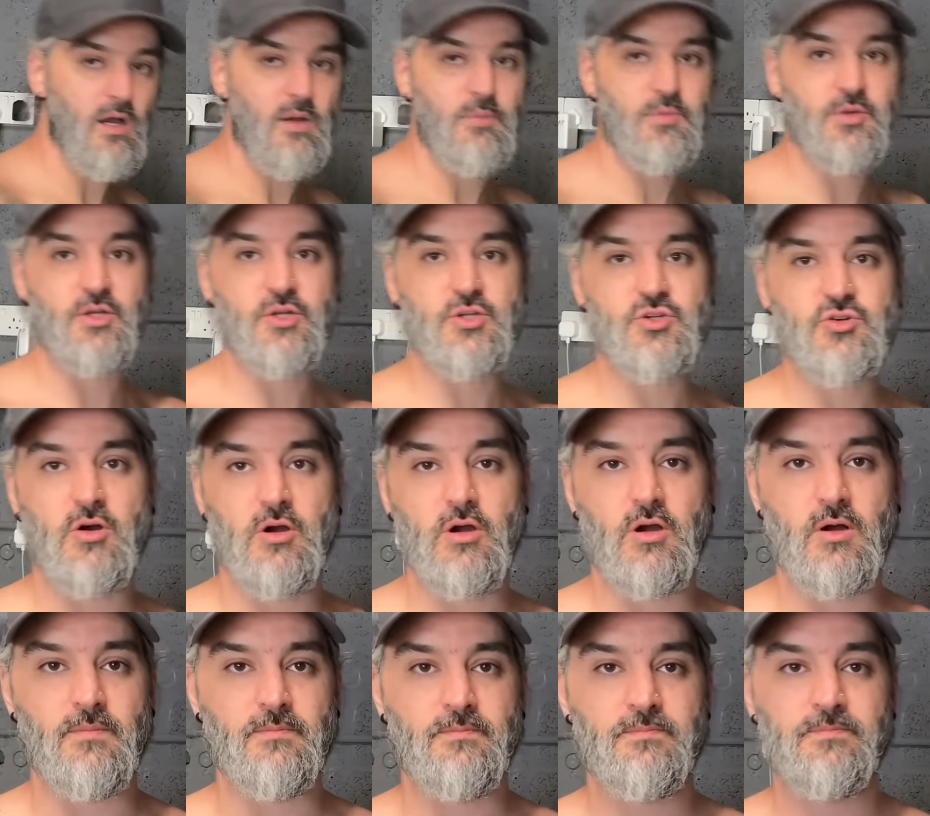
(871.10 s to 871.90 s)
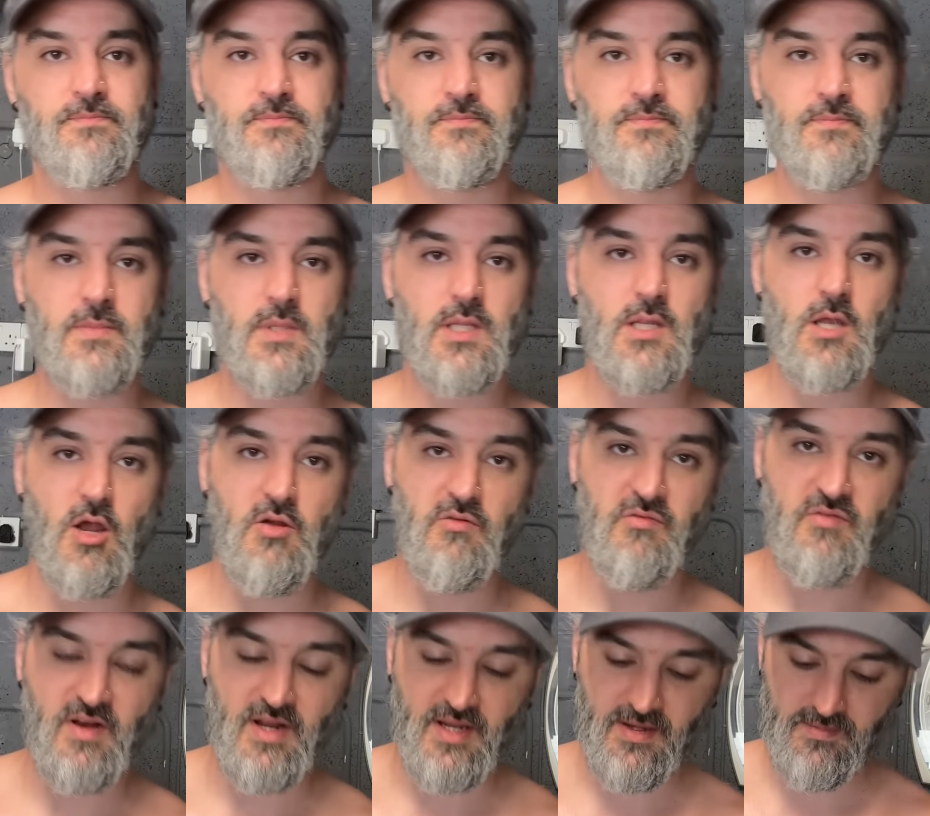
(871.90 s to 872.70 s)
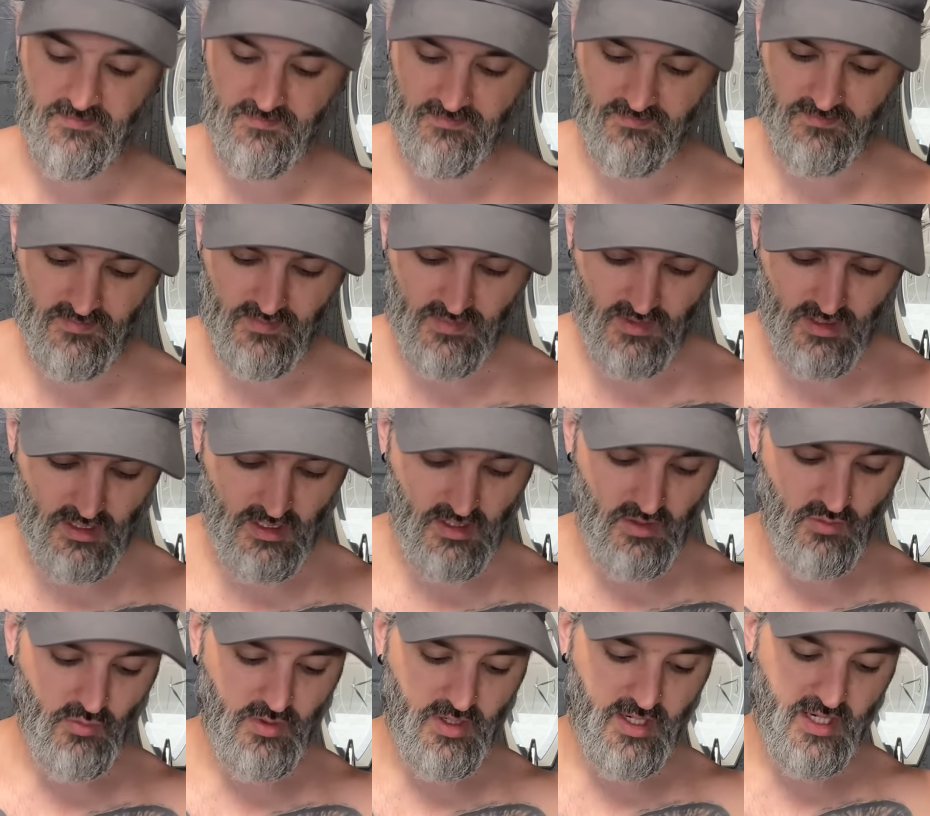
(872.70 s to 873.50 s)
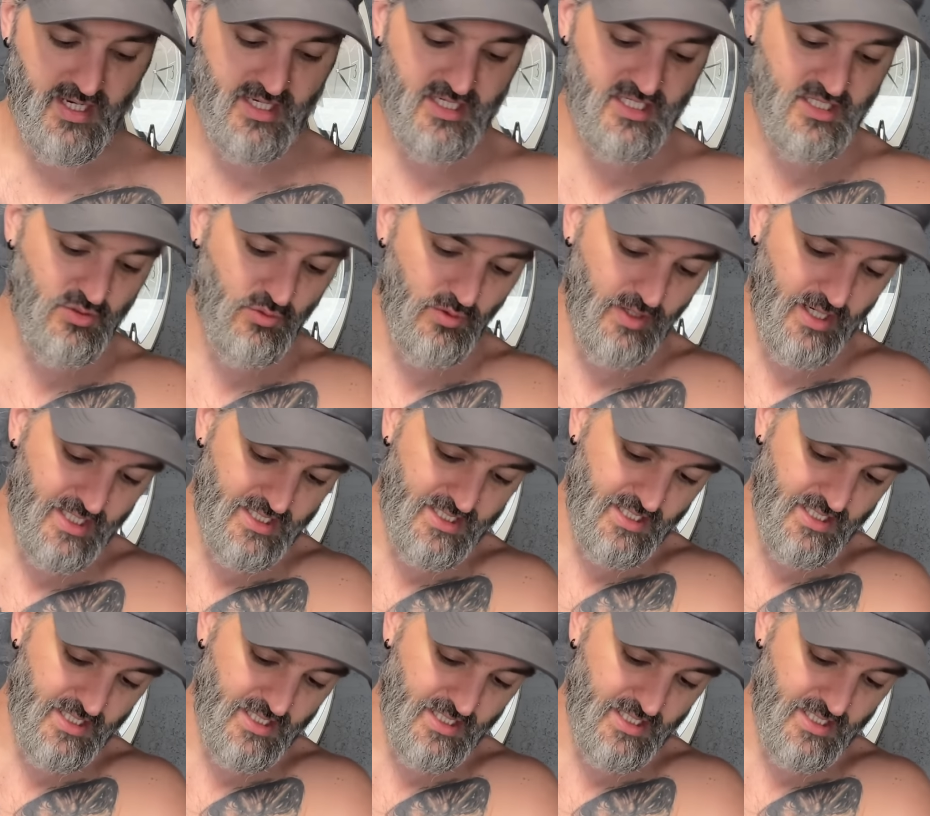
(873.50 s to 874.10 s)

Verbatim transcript: I'm going to try it um, on. Hopefully we can squeeze